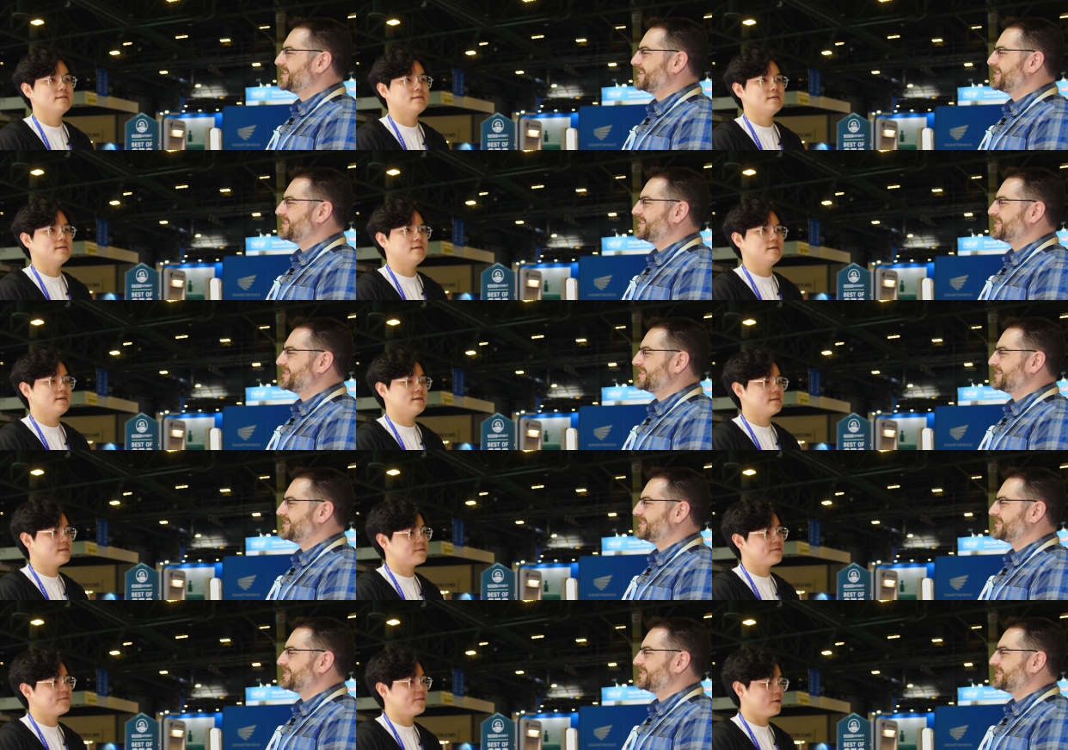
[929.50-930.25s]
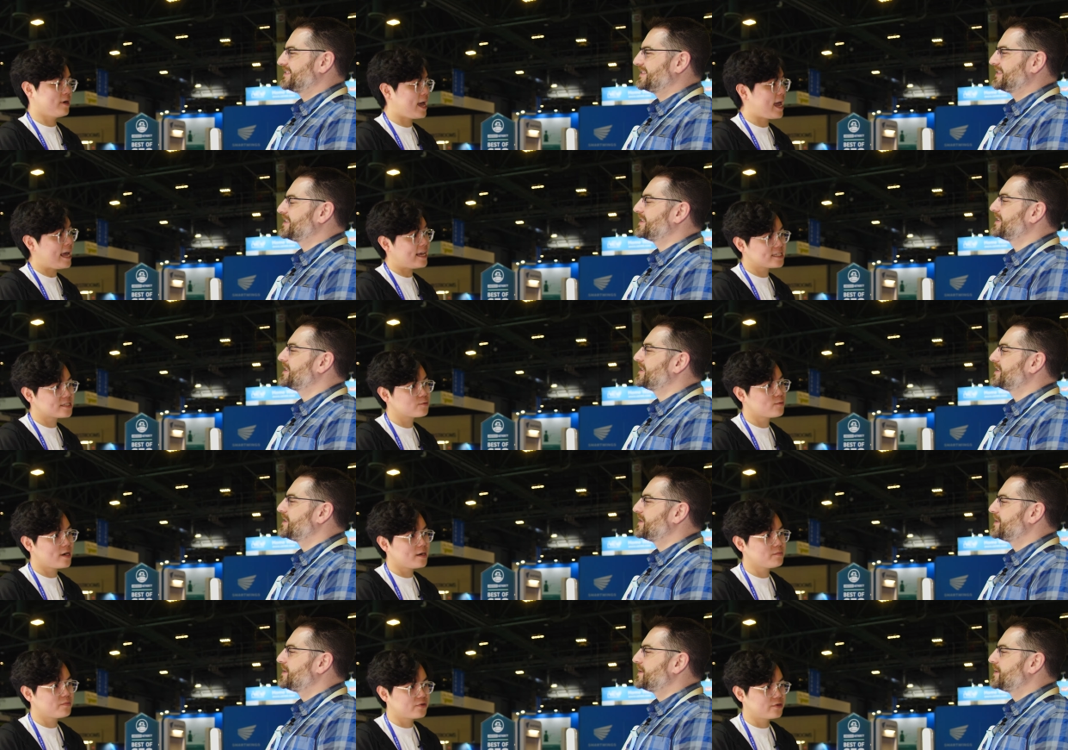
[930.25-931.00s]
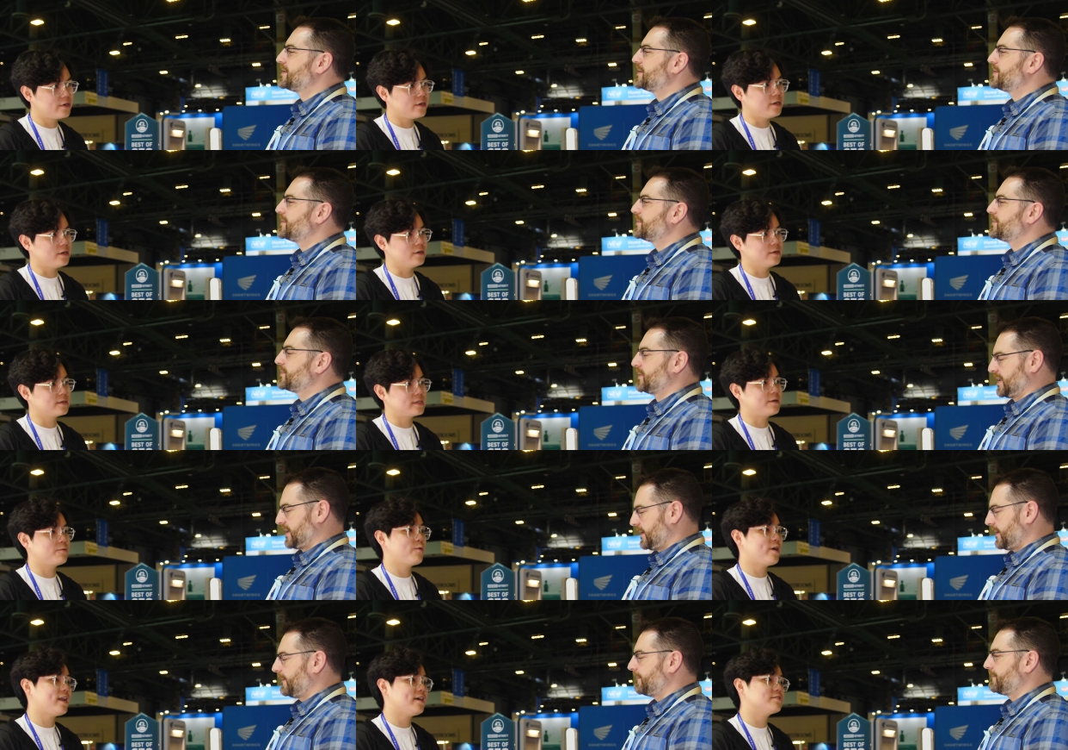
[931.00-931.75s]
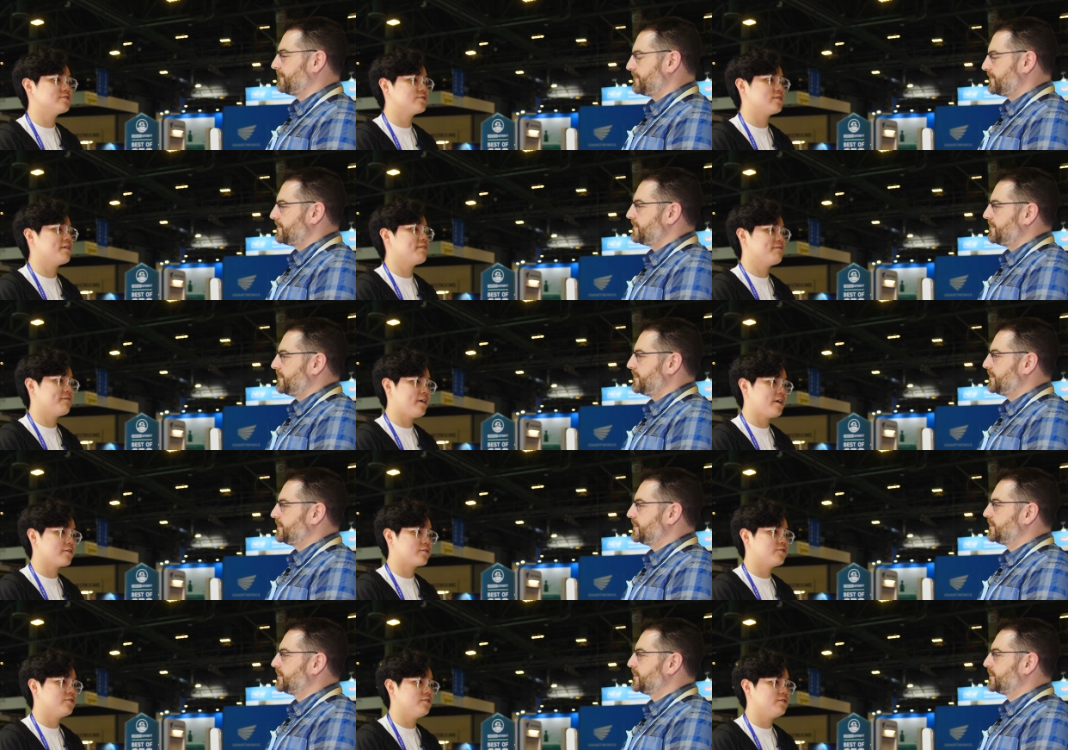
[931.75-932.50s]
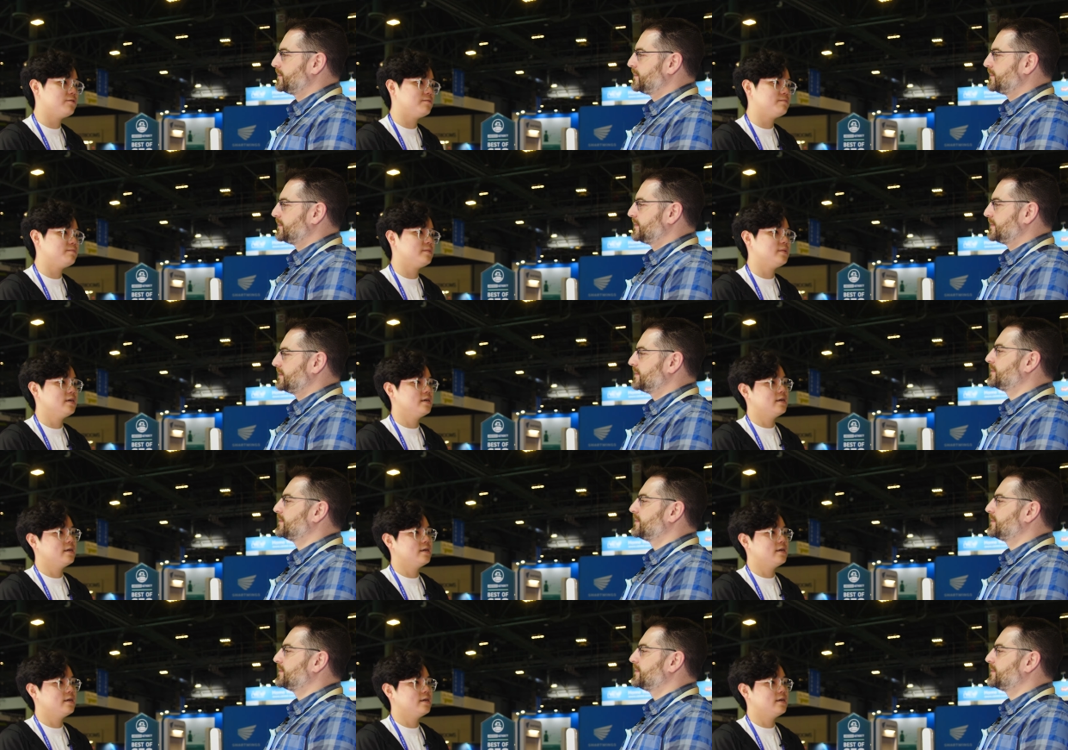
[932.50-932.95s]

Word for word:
Speaker 1: The, for the S1 Pro, the wet and dry vacuum